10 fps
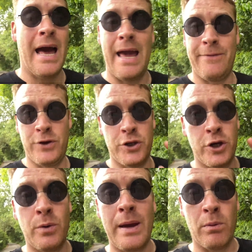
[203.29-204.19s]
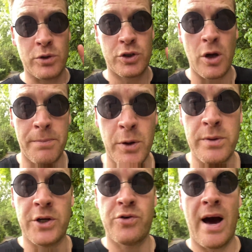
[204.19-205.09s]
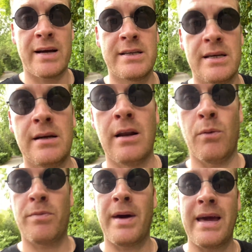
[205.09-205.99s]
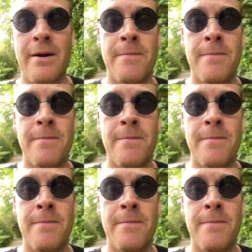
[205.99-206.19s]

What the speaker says: If you do, it will stop you in your tracks, like with me.